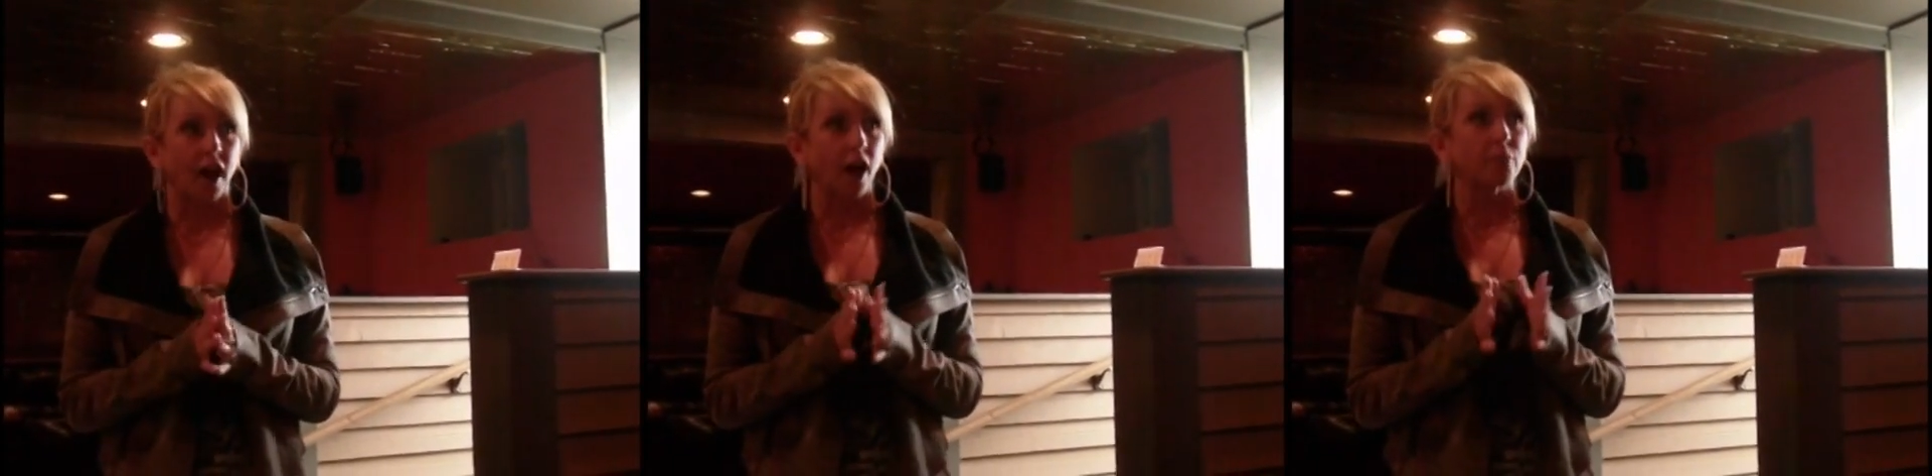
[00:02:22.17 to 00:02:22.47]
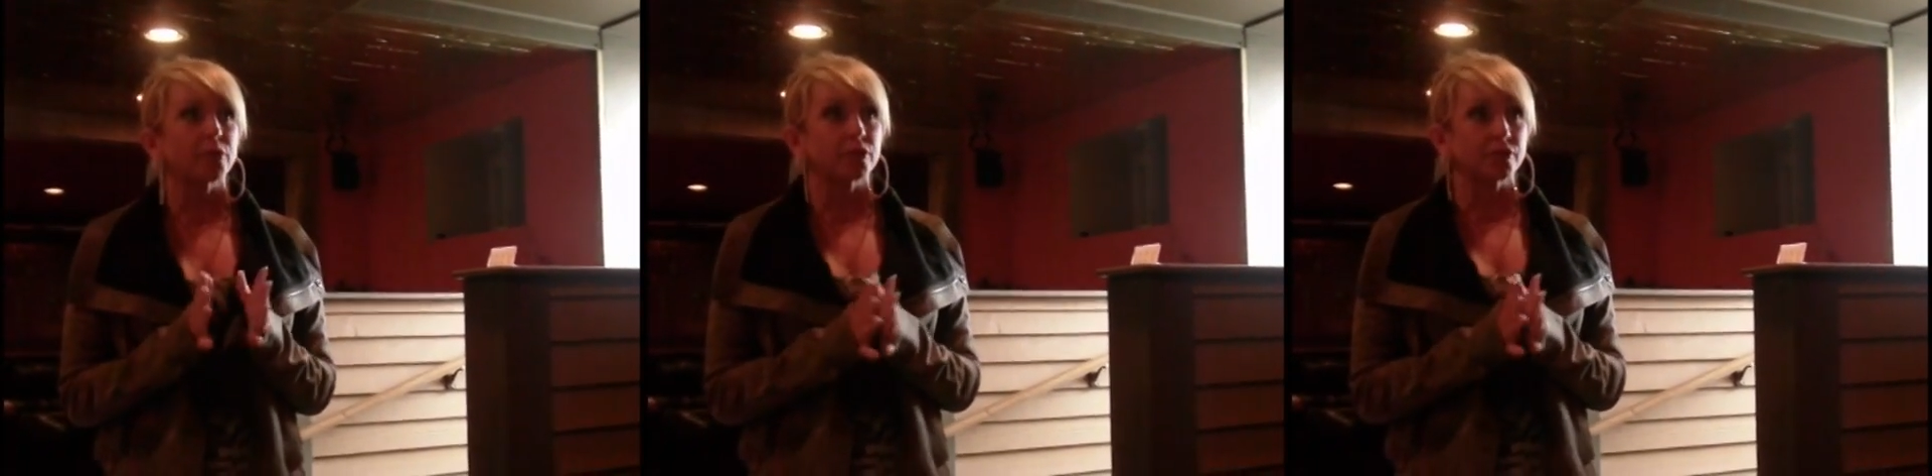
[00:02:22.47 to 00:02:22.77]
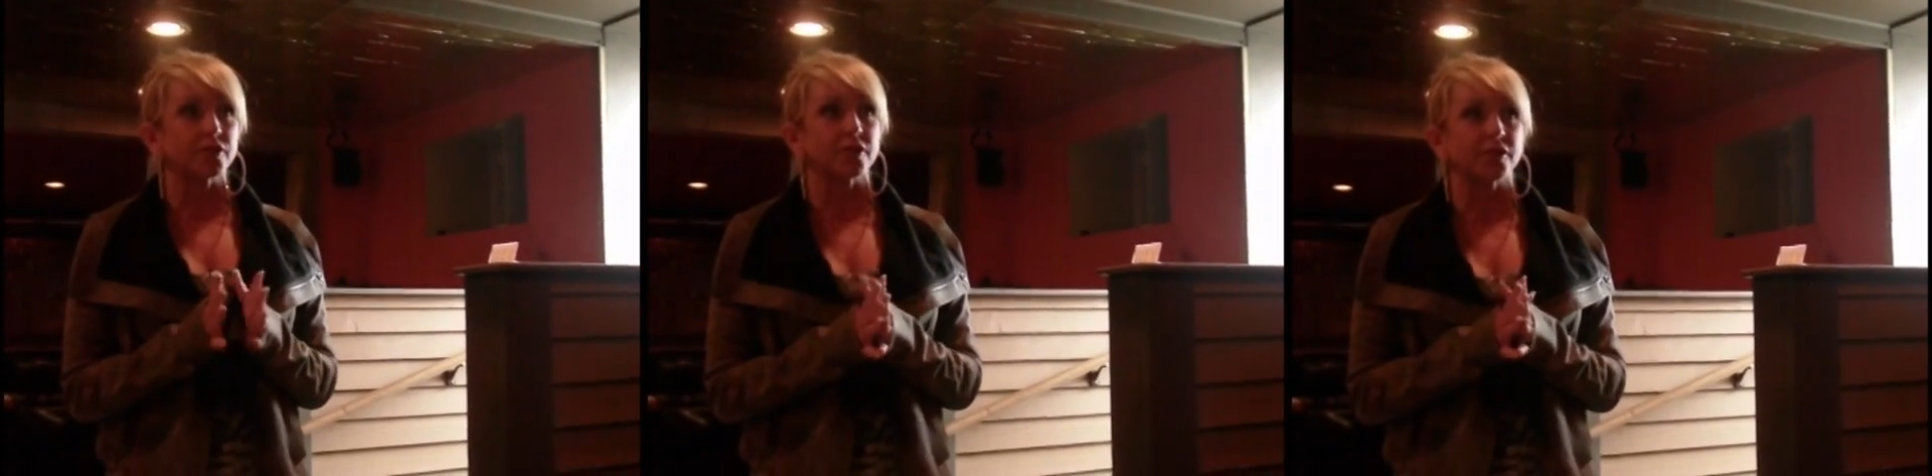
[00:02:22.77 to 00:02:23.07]
top
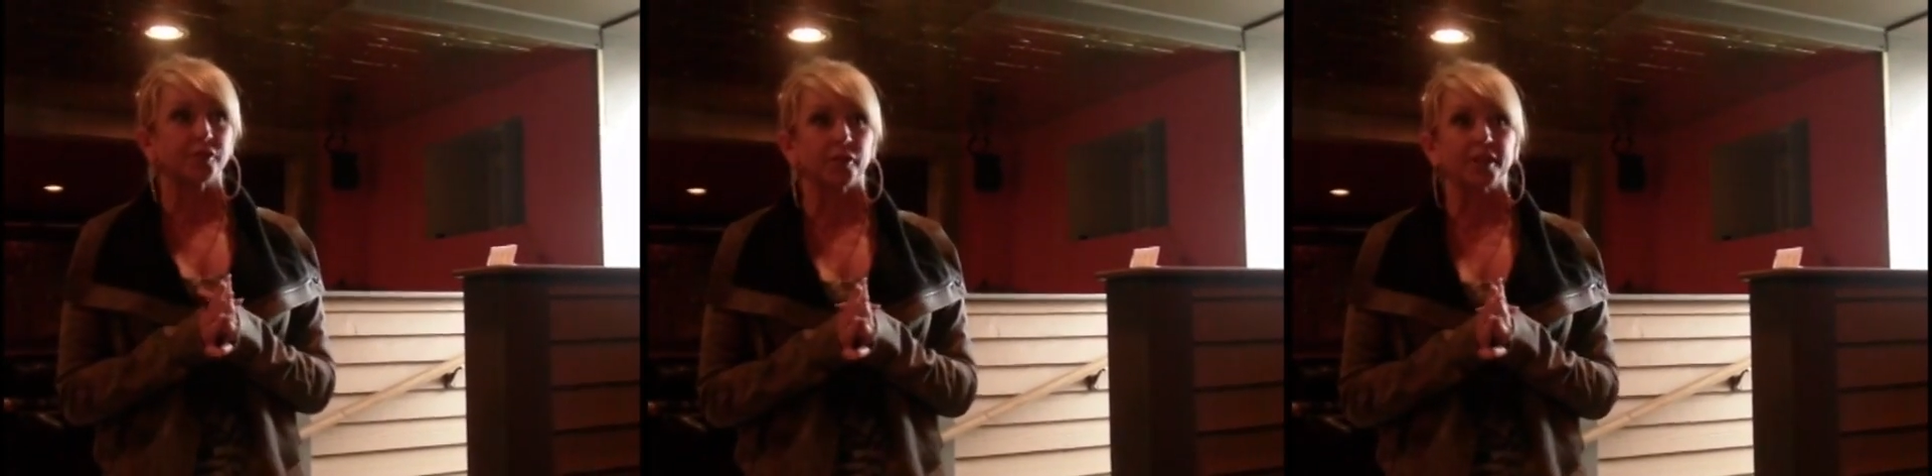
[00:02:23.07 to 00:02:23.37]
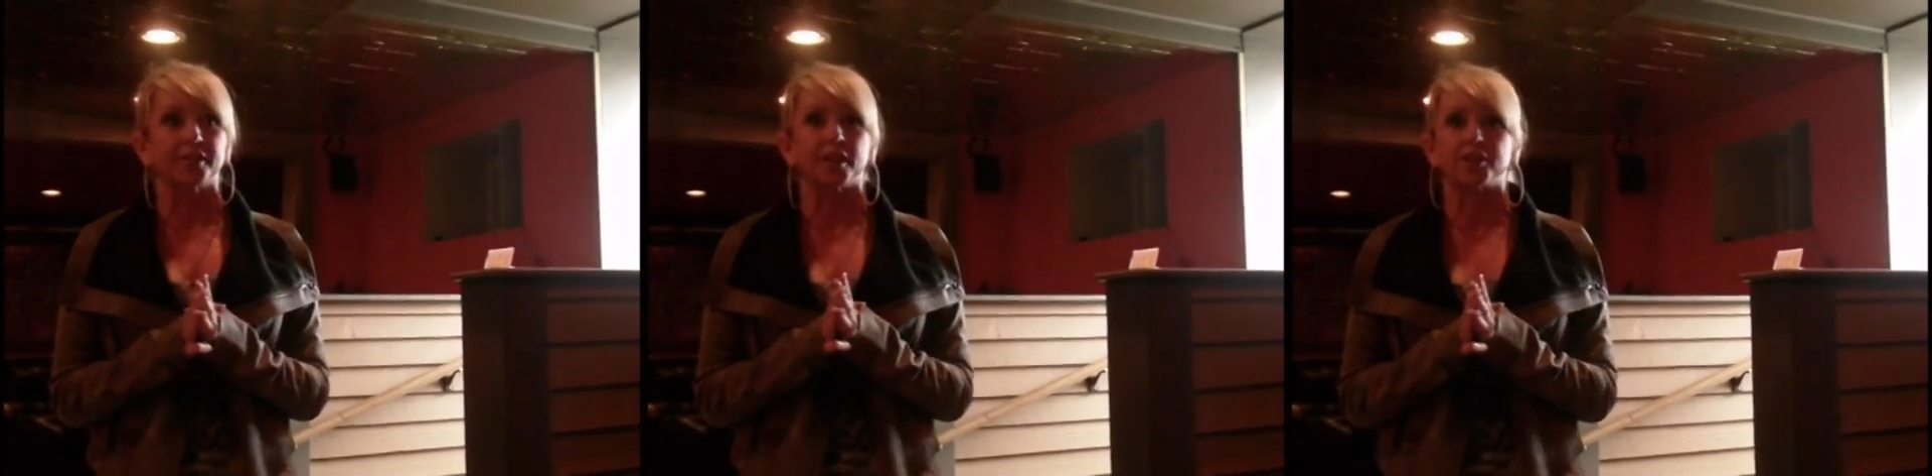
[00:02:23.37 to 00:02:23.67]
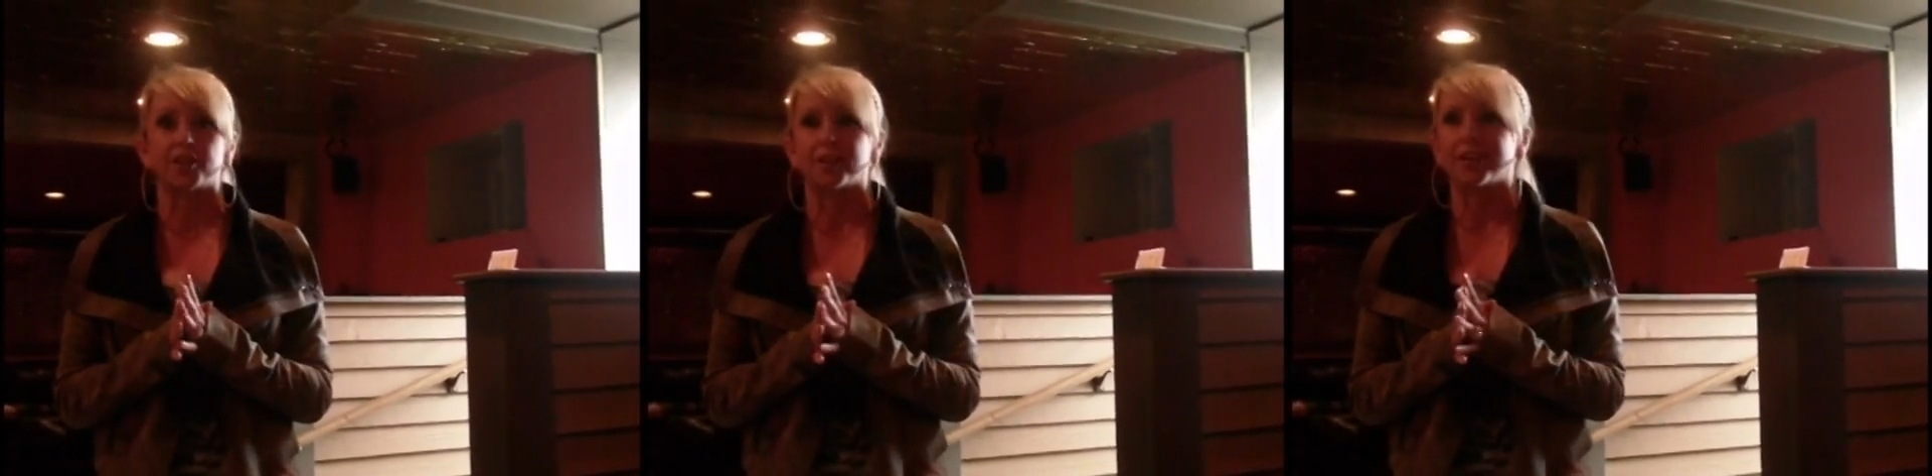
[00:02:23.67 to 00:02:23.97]
producers in this
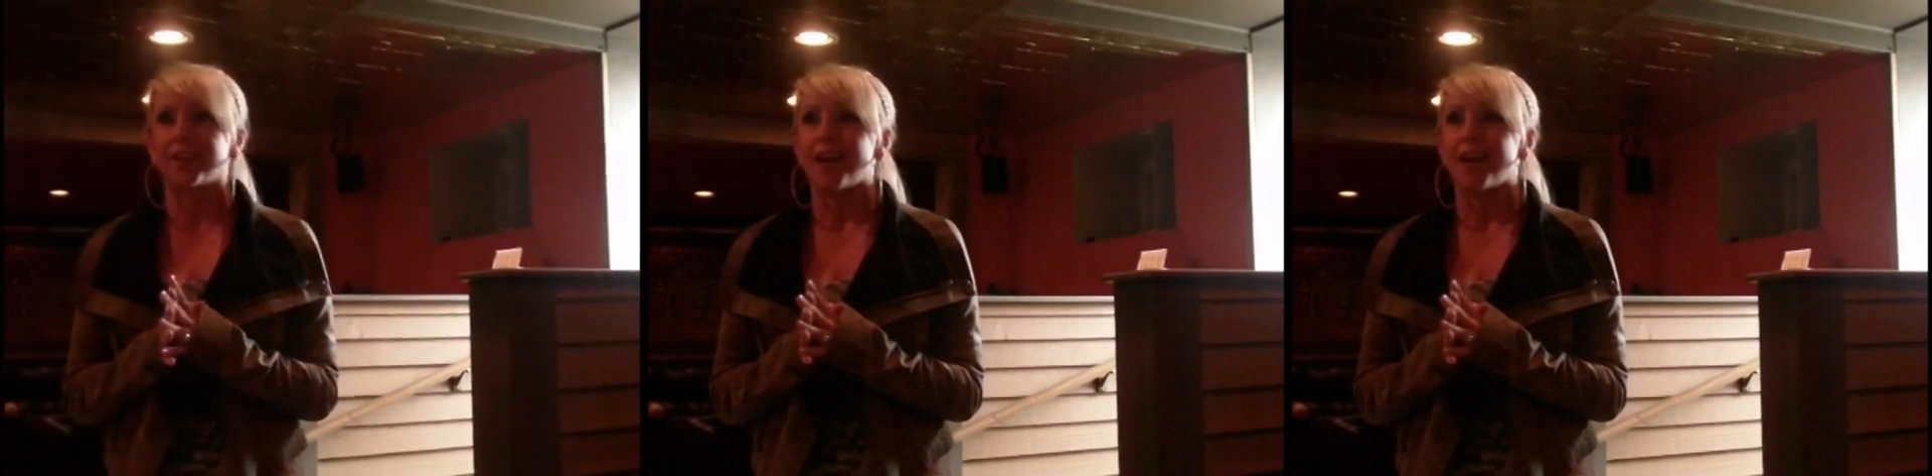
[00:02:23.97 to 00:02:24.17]
organization